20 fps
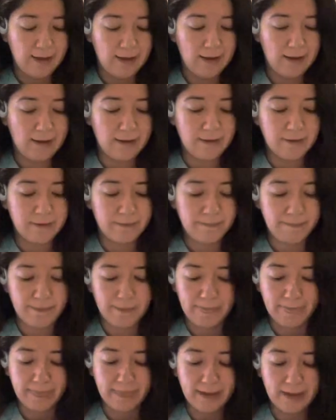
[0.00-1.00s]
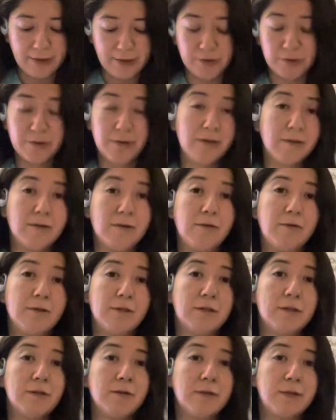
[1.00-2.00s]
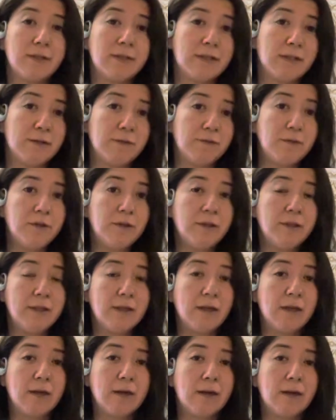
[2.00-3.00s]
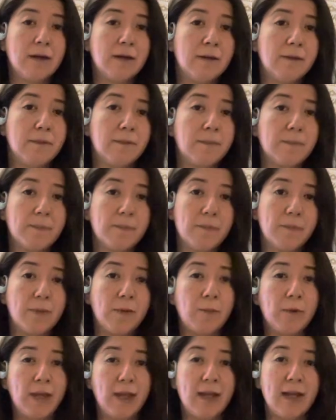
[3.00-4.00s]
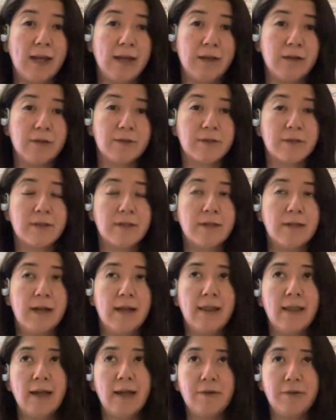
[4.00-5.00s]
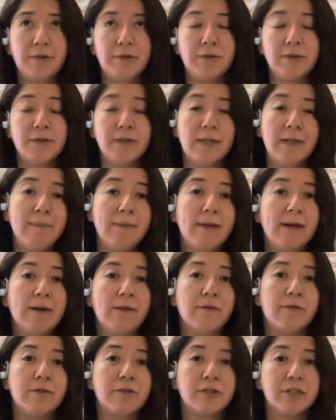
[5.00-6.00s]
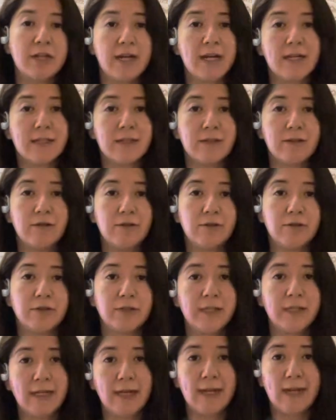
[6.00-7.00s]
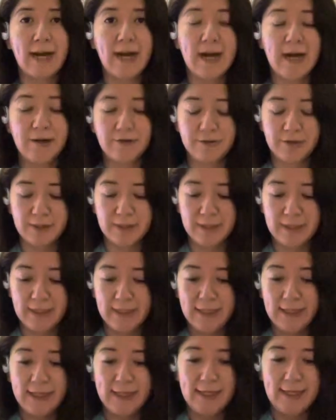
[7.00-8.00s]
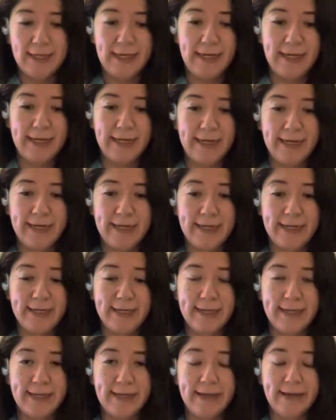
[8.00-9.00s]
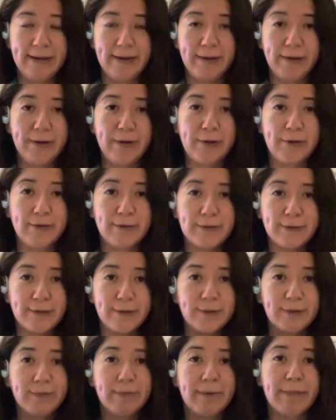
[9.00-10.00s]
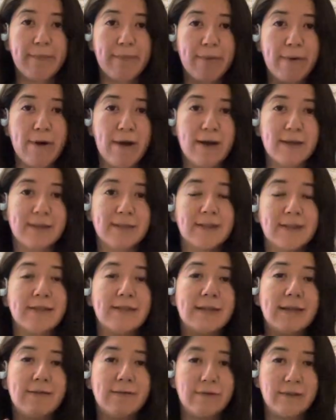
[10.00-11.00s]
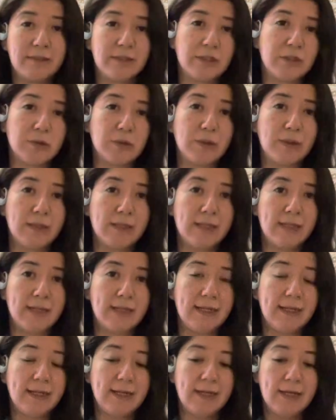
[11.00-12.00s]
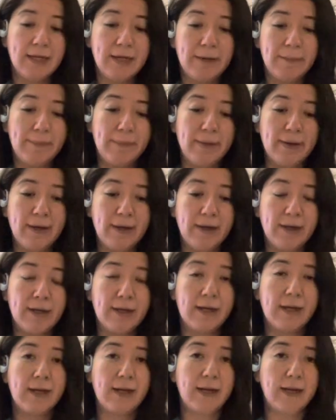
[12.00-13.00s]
A journal also is helpful. The way you can just allow you to keep it out of your chest, to take it out, and it's going to be processed eventually. But